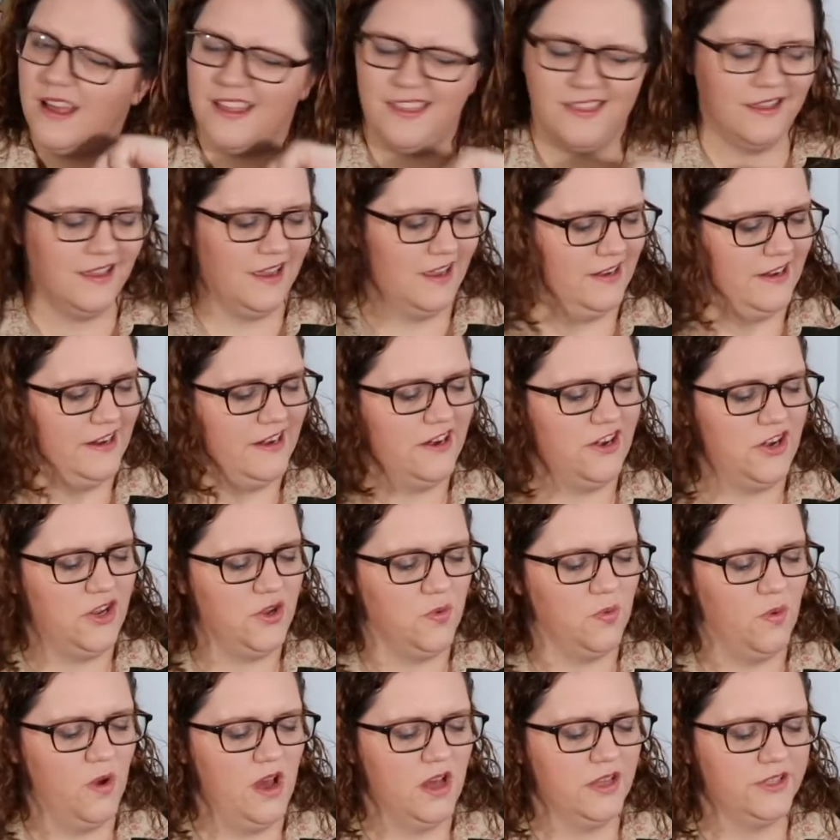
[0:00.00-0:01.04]
I think I need a
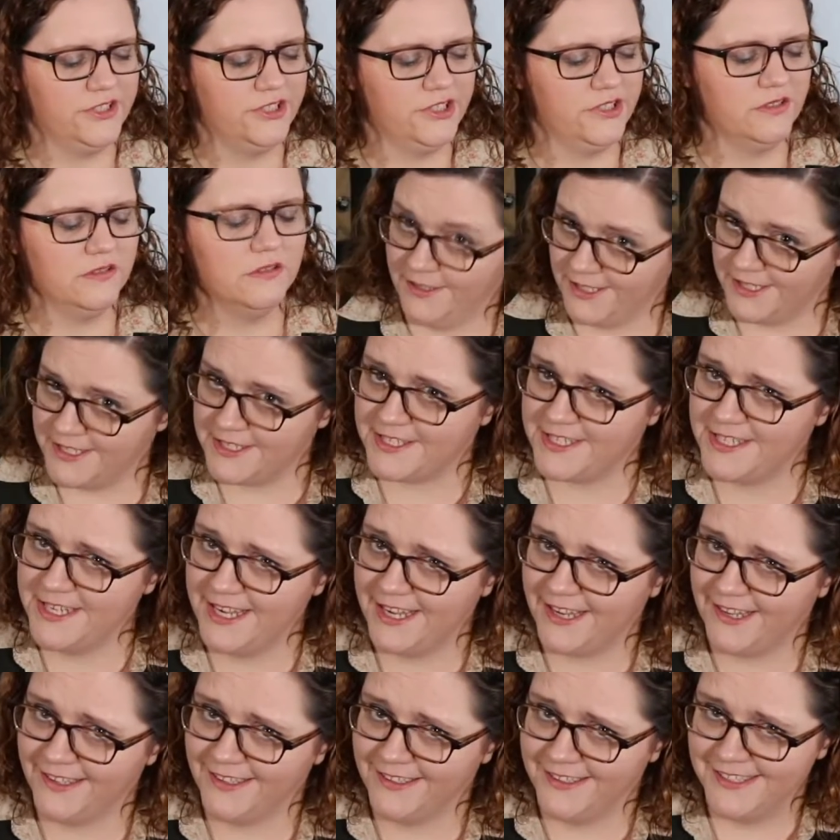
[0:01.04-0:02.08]
new watch. You
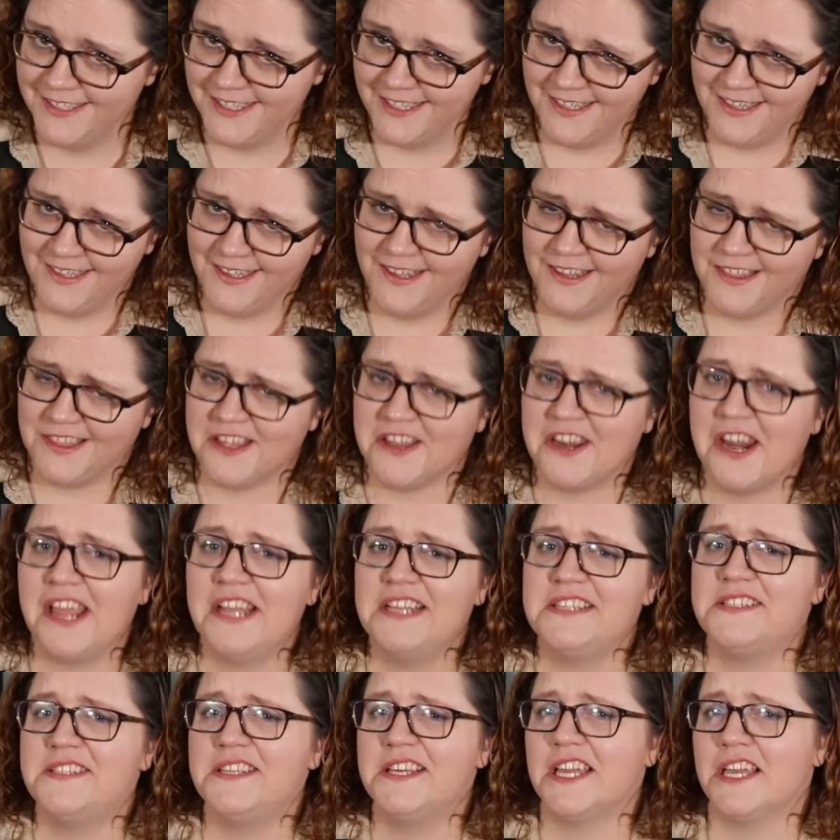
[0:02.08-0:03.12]
see, the
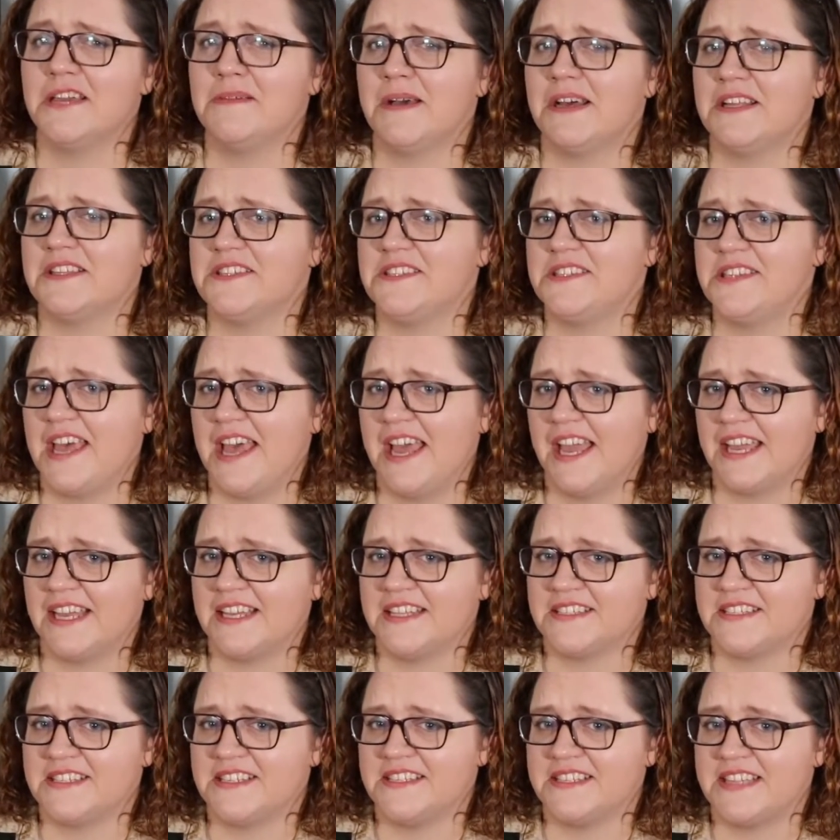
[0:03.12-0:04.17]
nice thing about
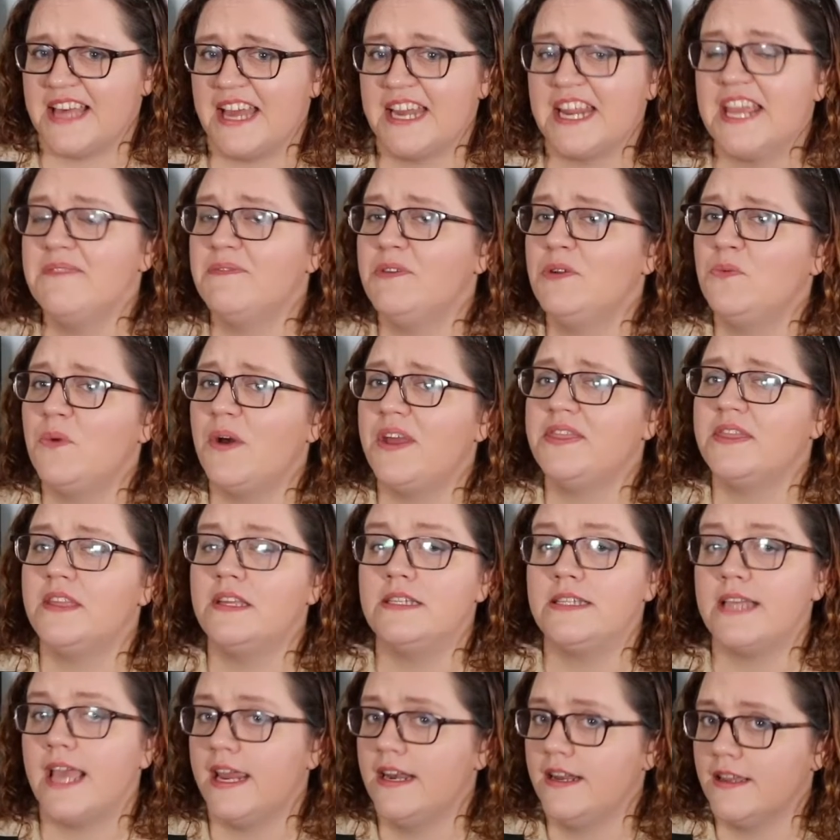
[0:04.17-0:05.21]
science is that even when
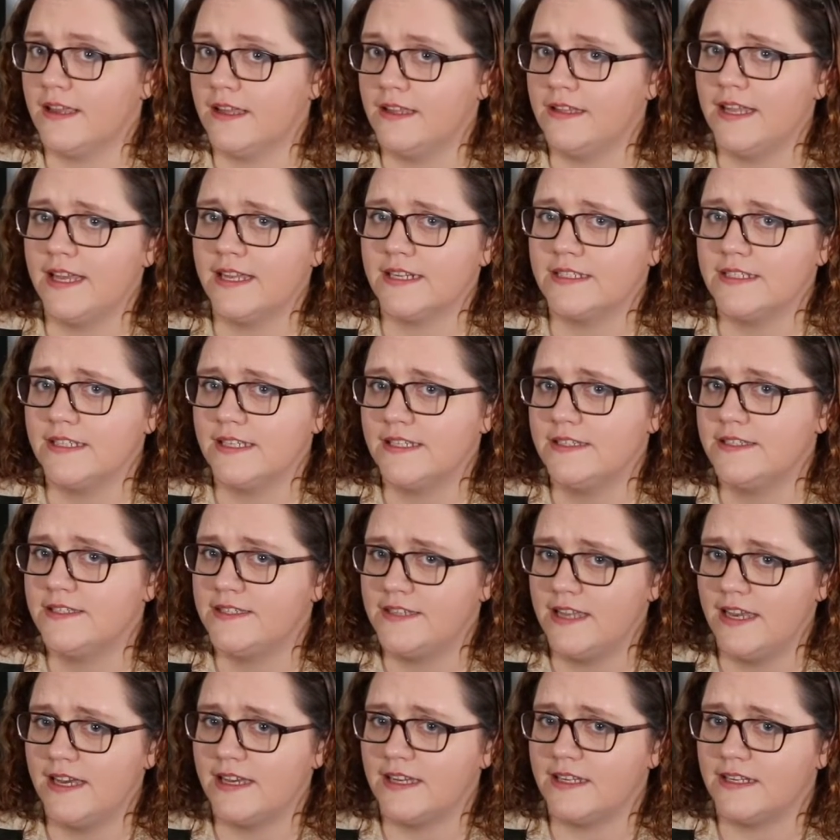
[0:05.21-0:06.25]
the data collecting's
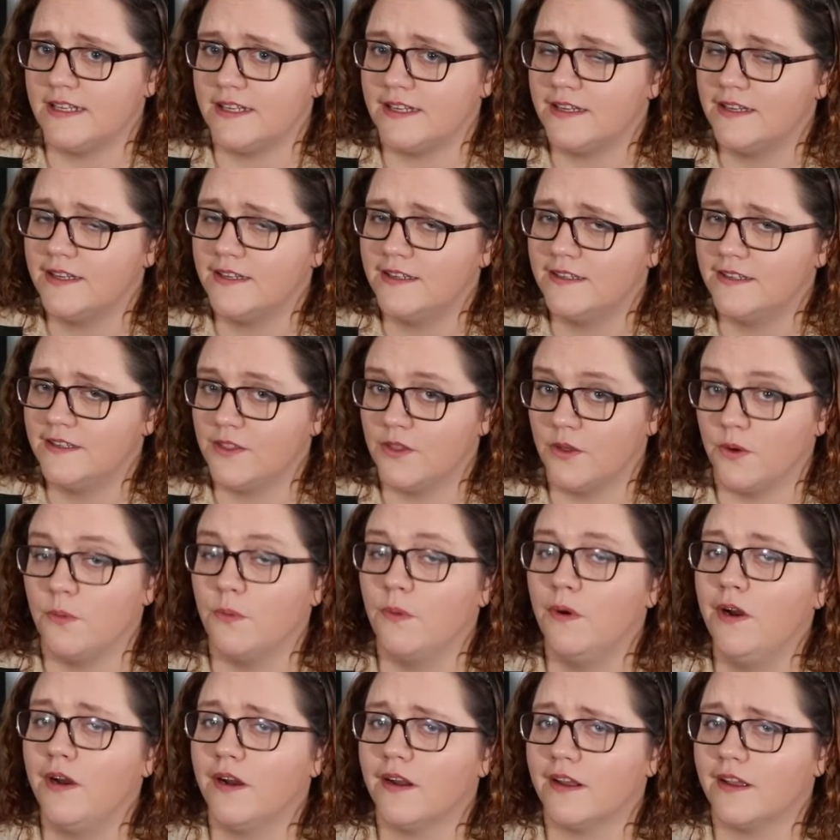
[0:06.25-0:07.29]
done, the
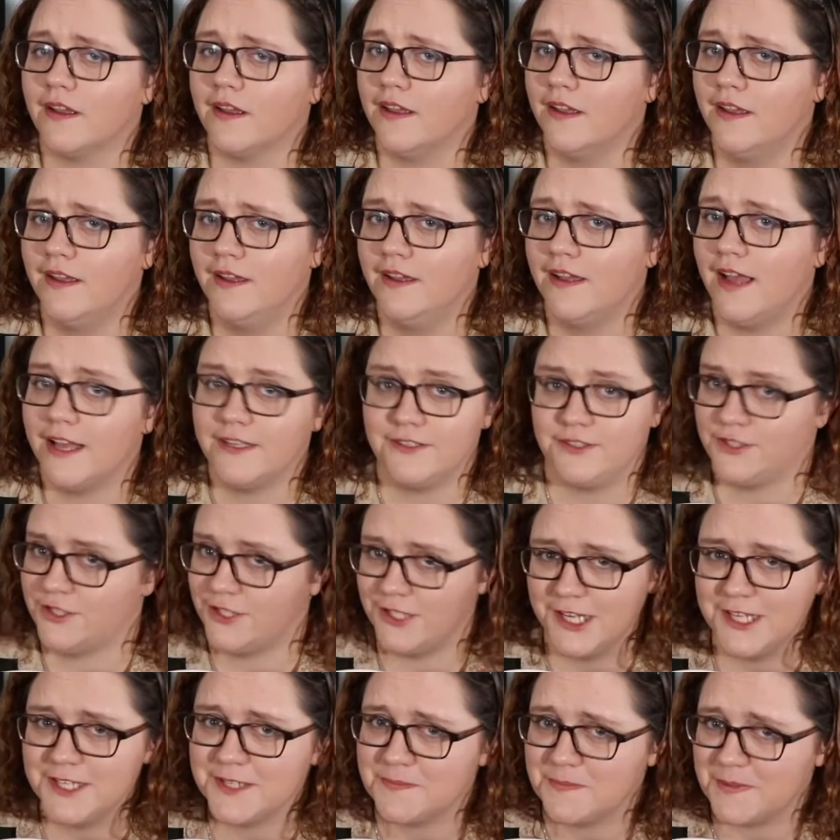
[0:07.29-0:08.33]
work has
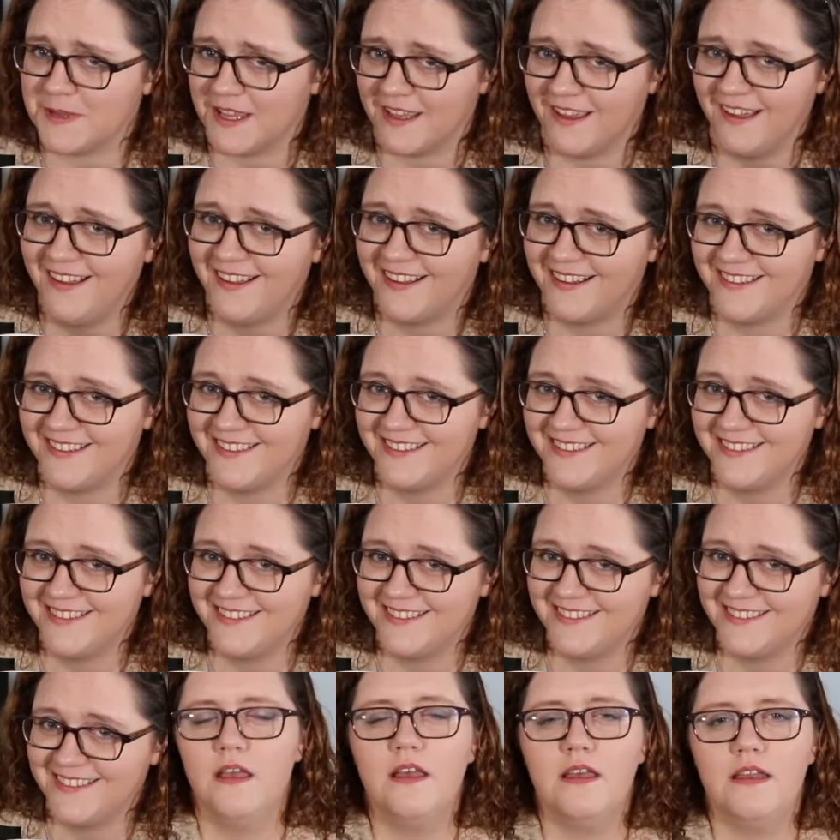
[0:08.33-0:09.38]
just begun.
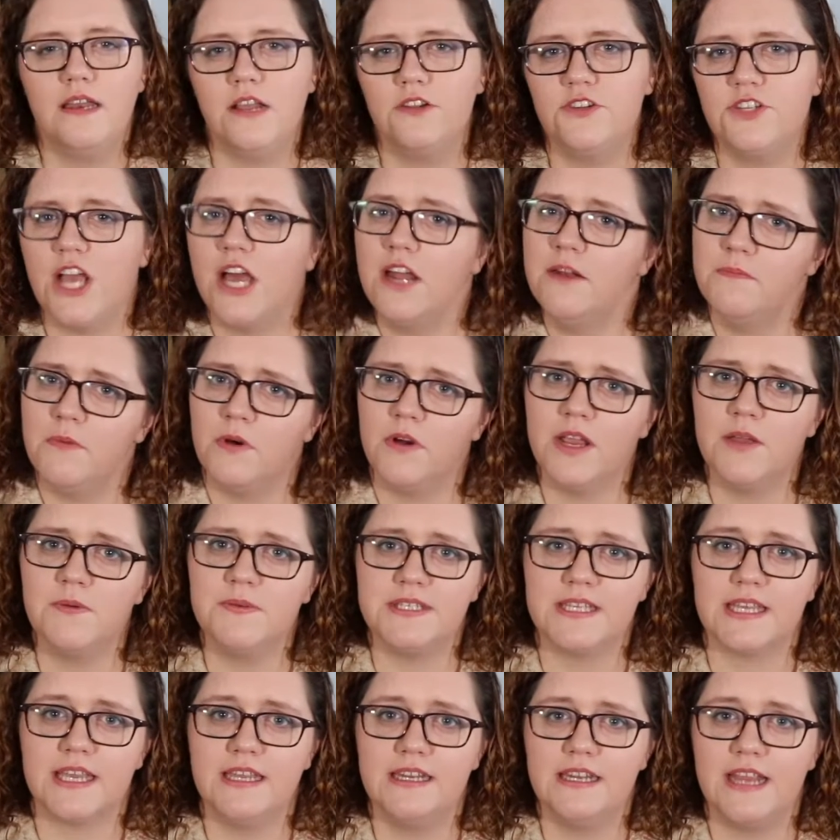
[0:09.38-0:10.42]
Now, John Murray
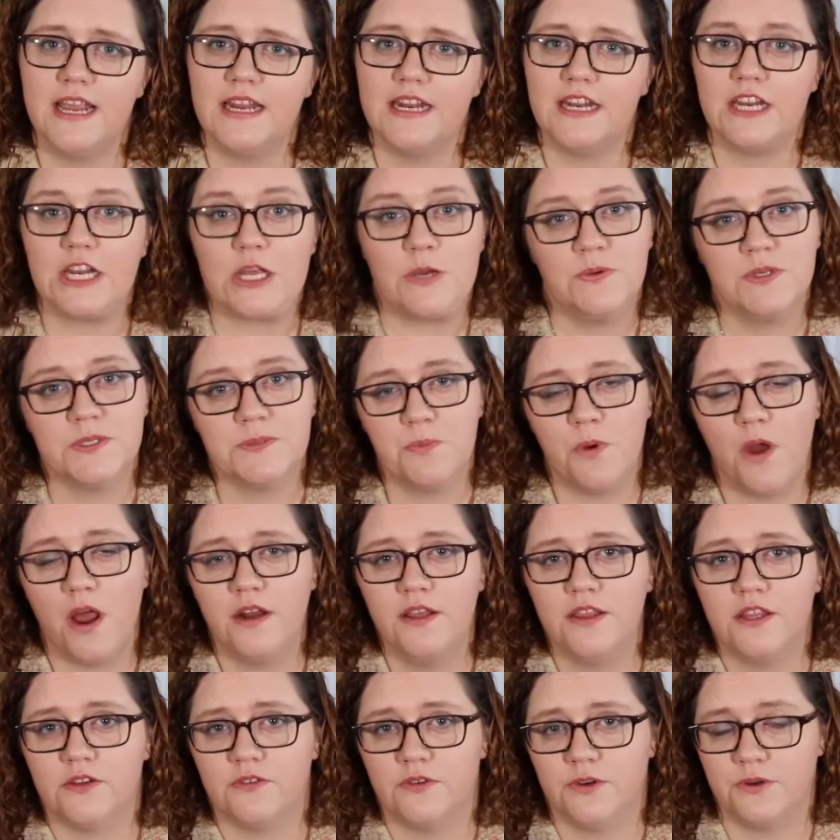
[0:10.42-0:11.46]
was a Canadian who was brought
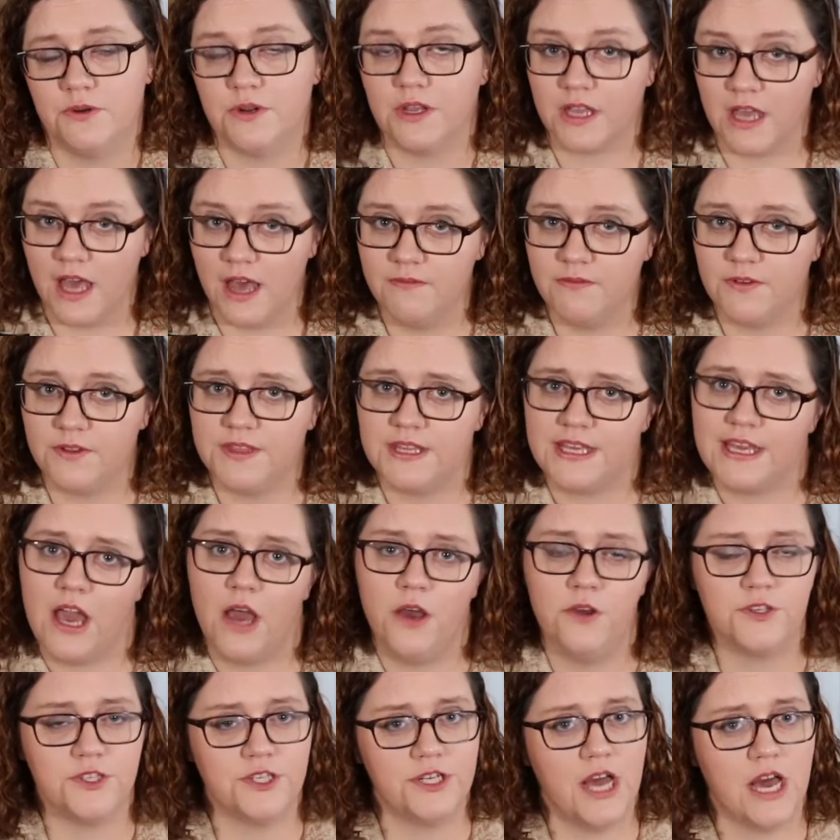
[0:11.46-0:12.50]
on the crew to cover the
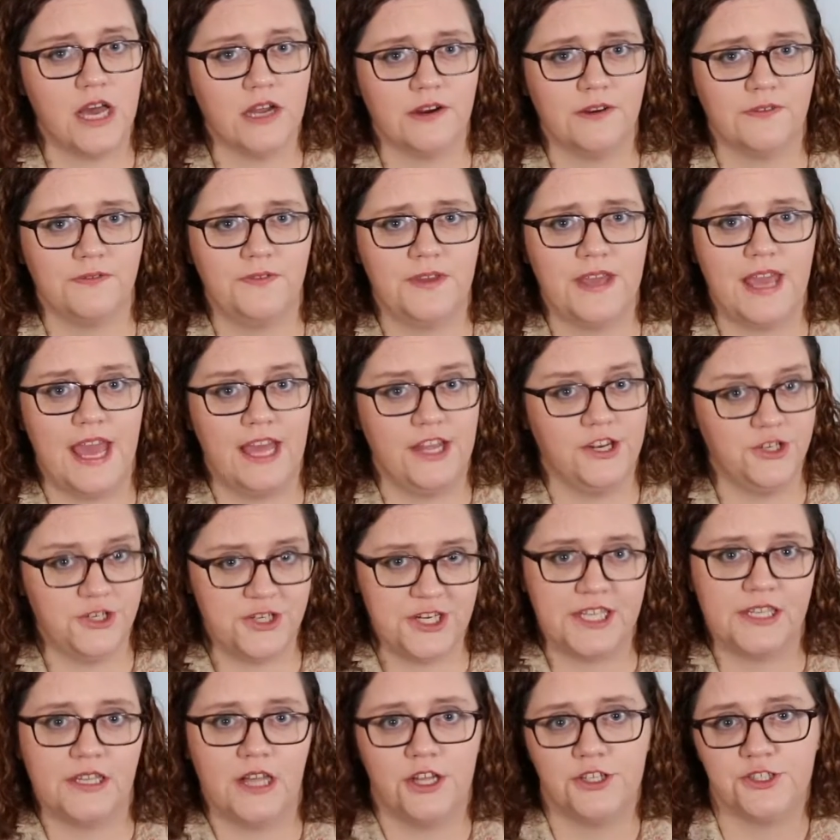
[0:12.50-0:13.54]
oceanography and
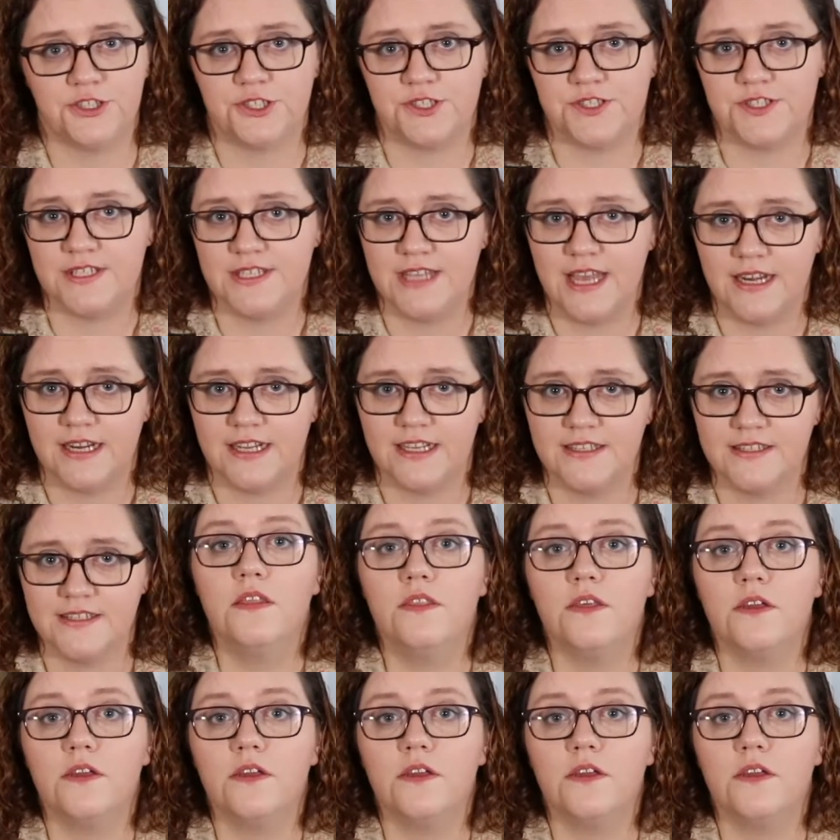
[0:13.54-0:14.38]
geological studies.